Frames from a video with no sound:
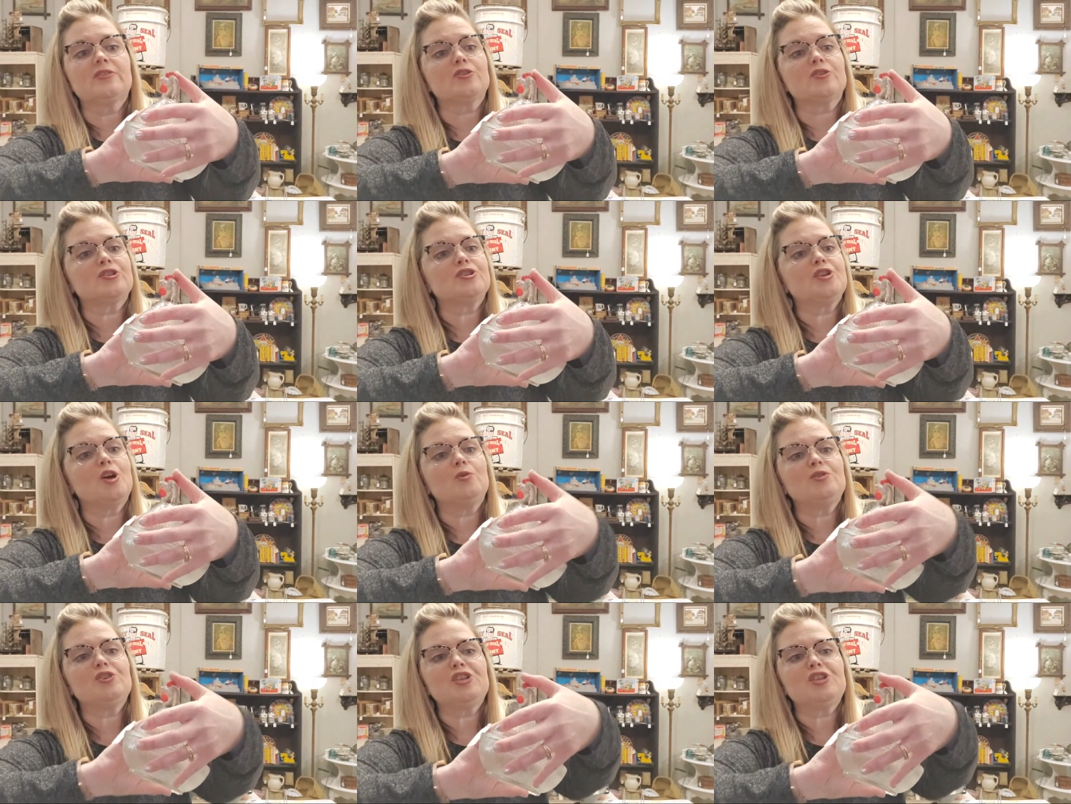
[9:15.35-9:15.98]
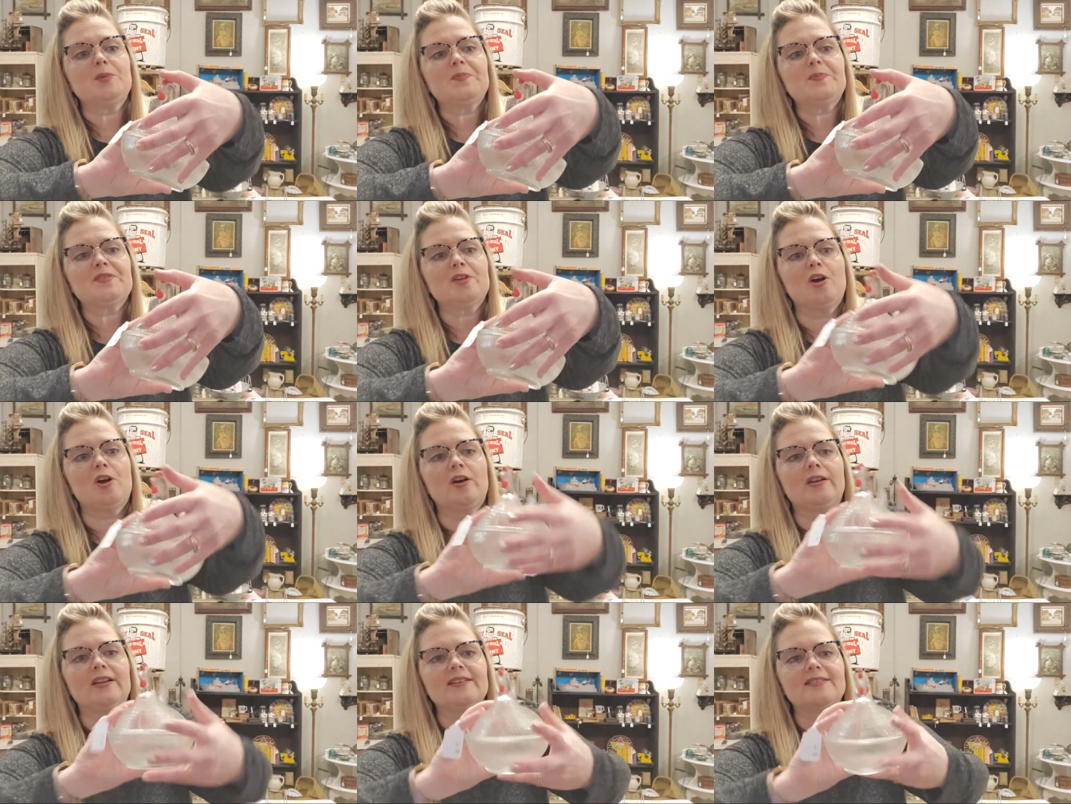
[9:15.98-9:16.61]
There's no chips
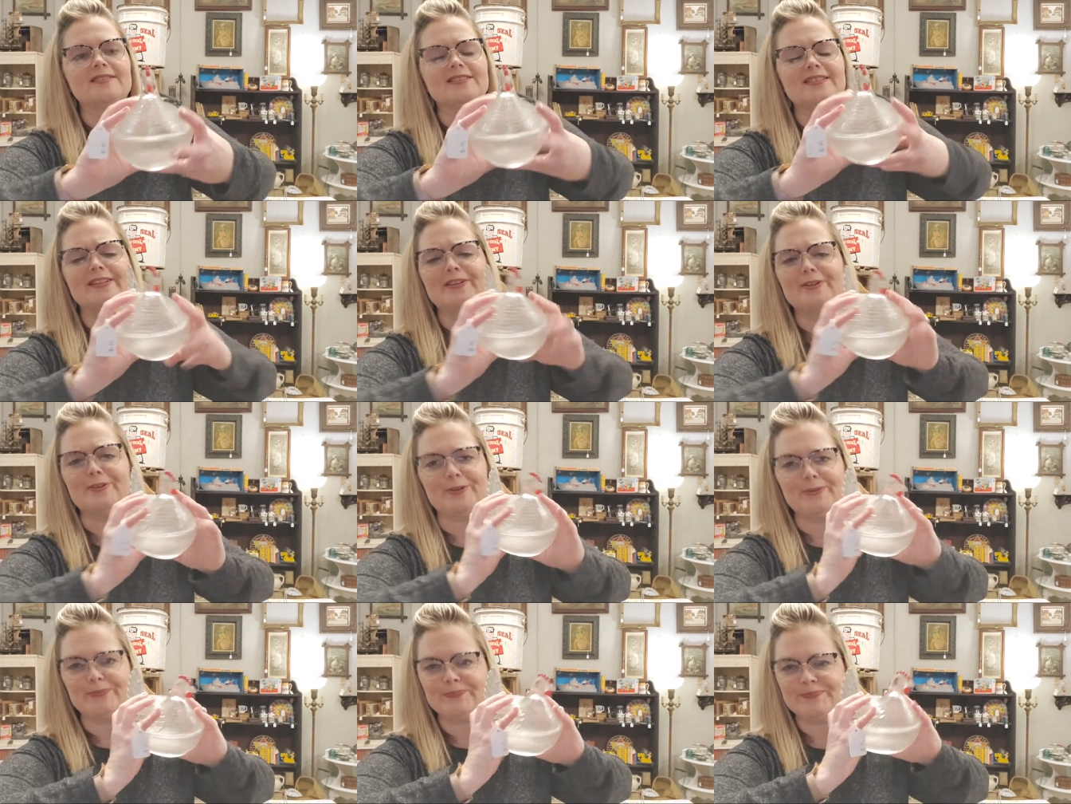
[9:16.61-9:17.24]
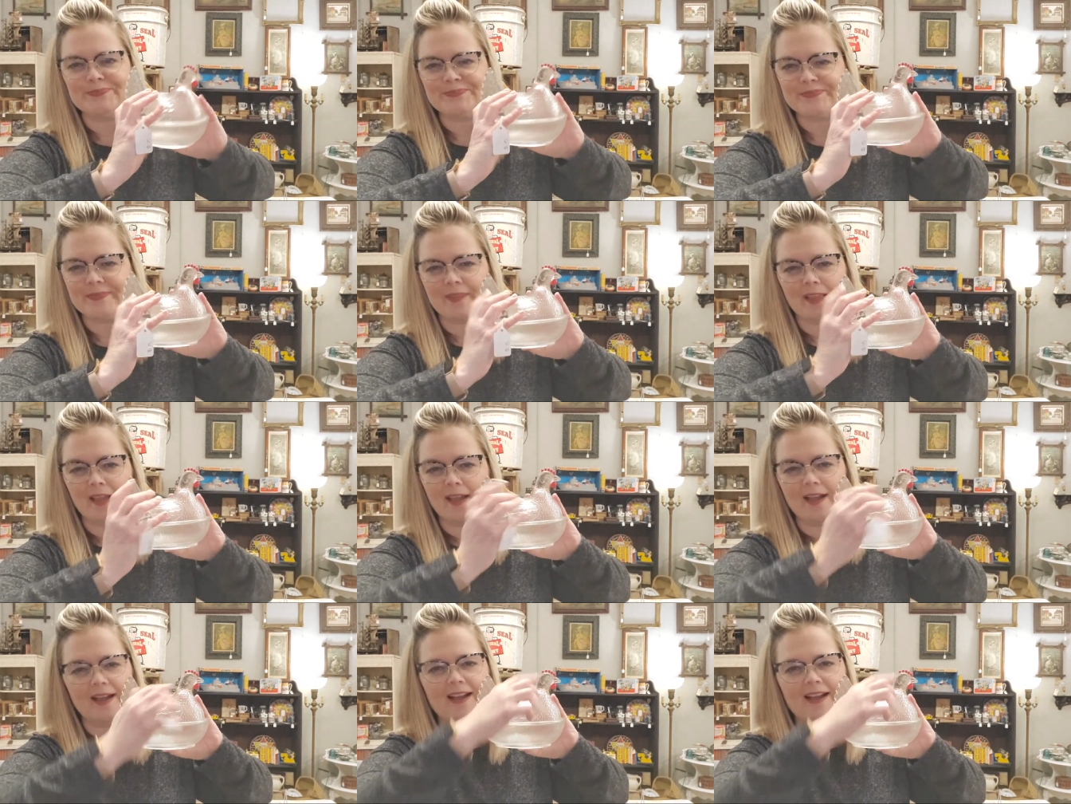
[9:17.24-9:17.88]
on its little
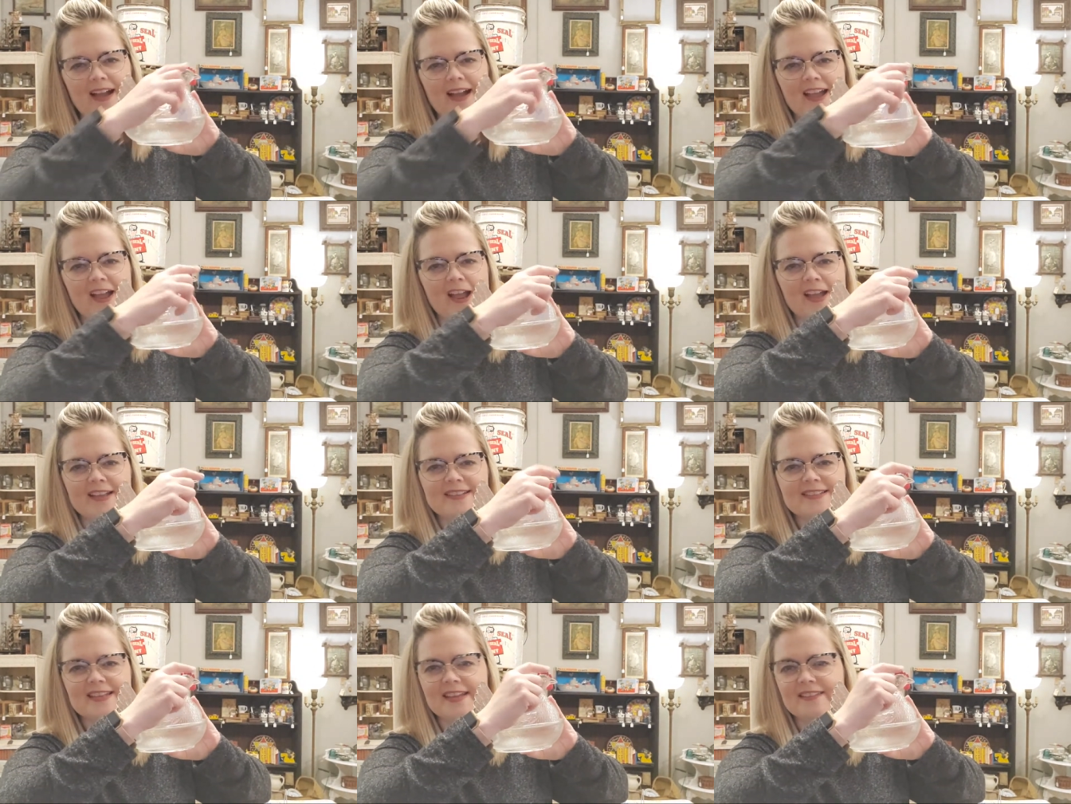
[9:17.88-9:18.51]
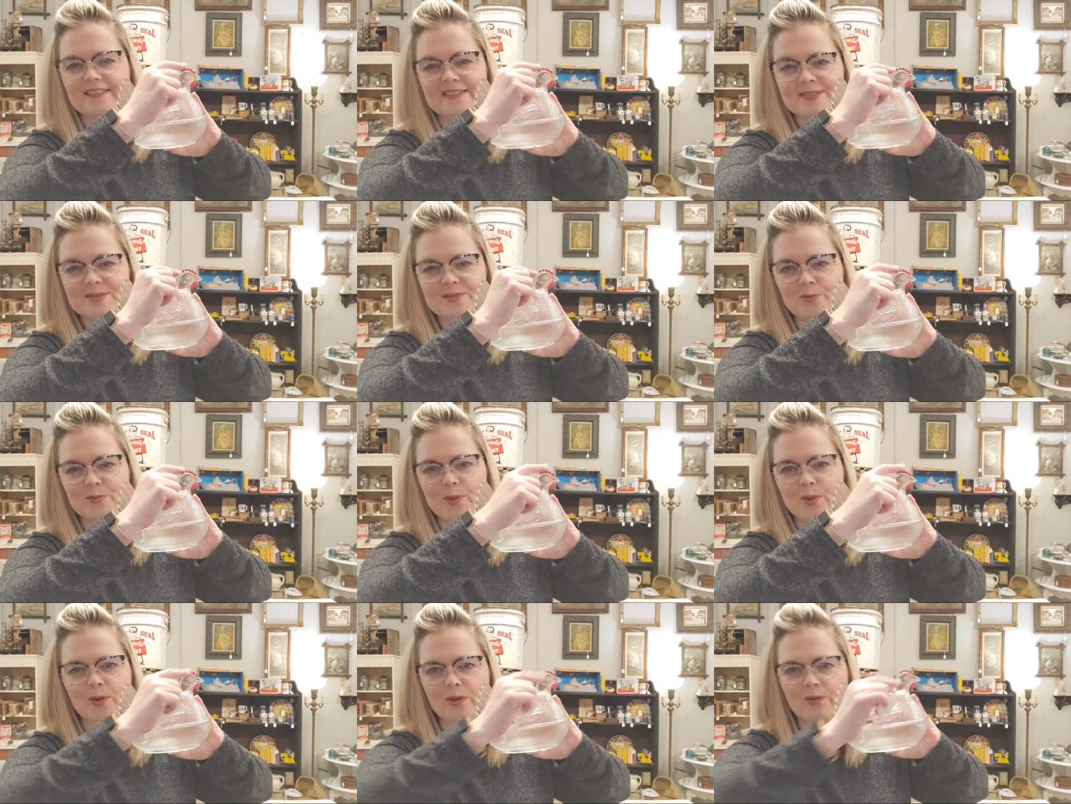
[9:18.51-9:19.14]
I, I say this
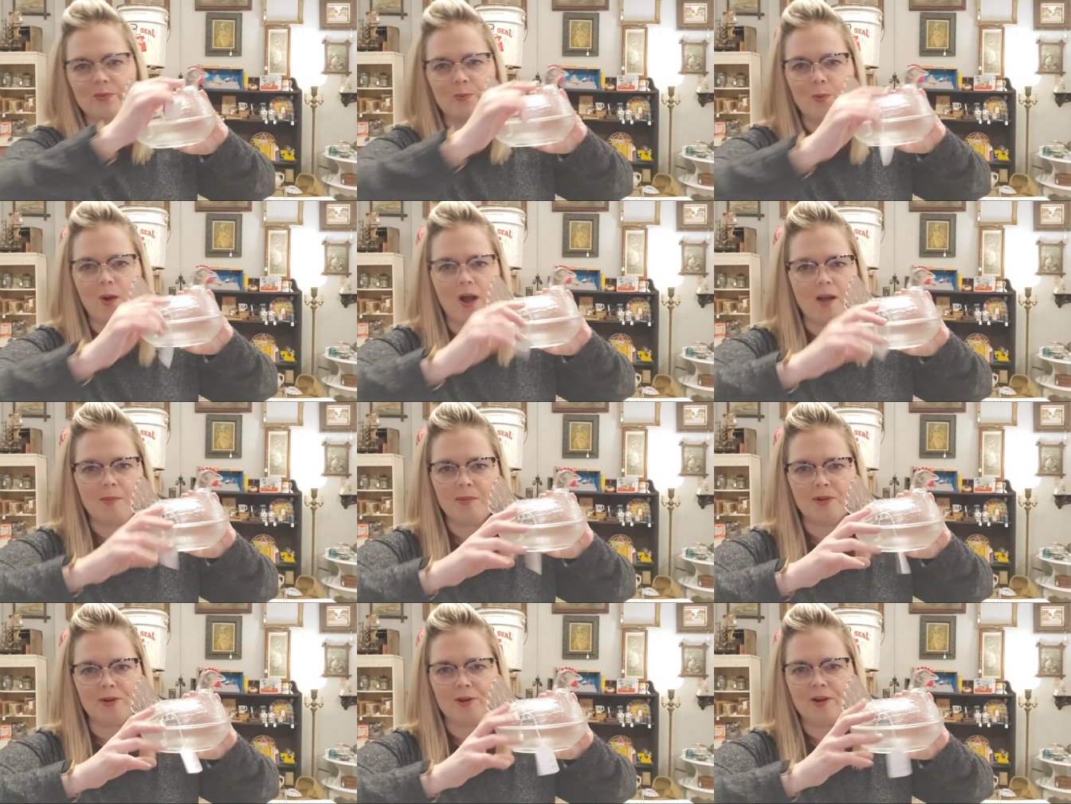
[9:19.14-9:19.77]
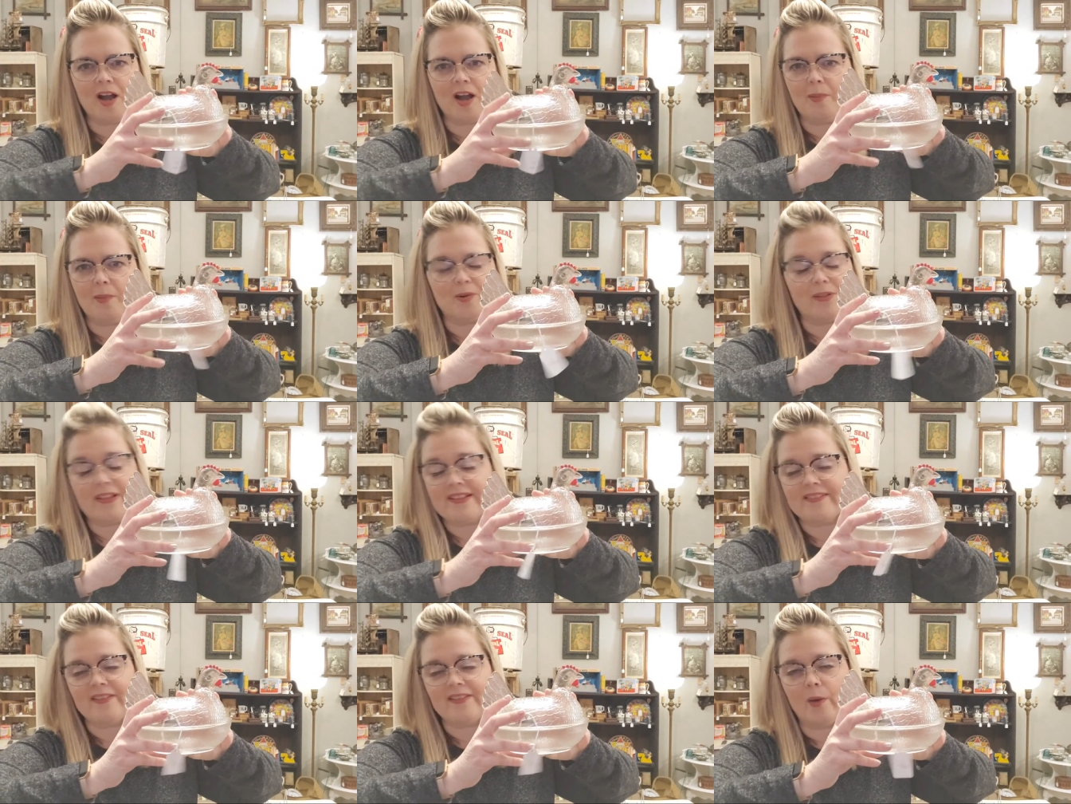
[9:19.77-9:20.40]
wobbler gobbler,
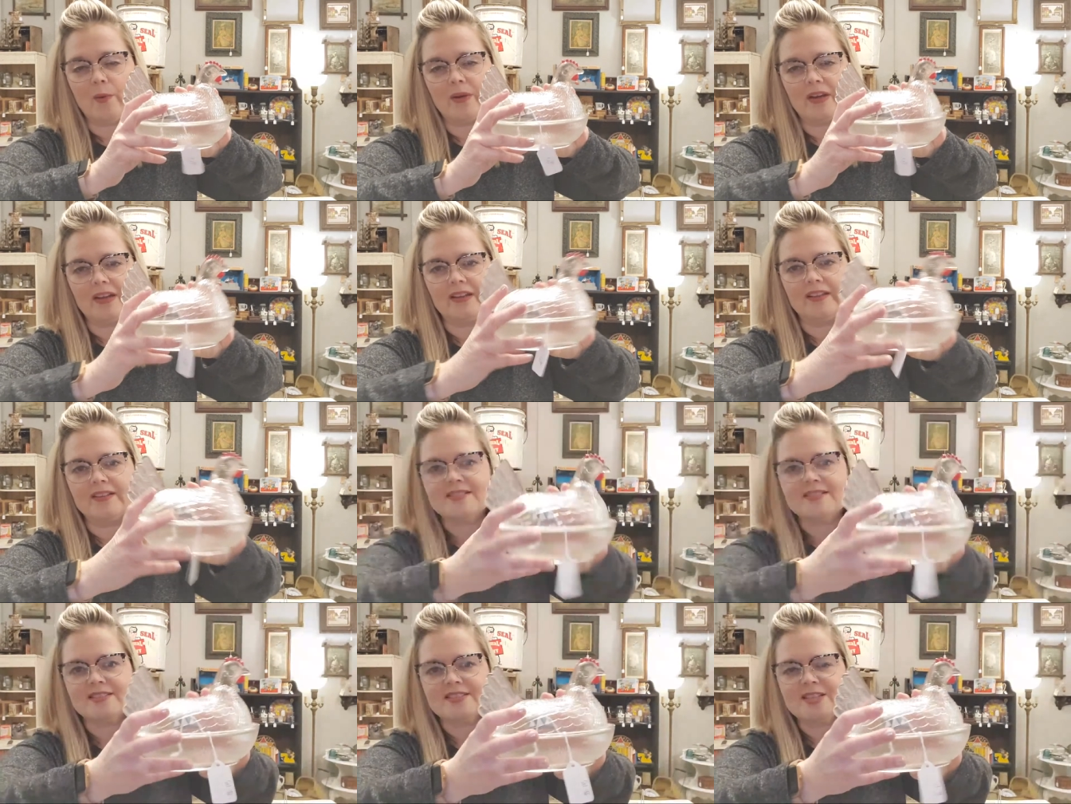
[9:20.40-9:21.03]
that's not what it is.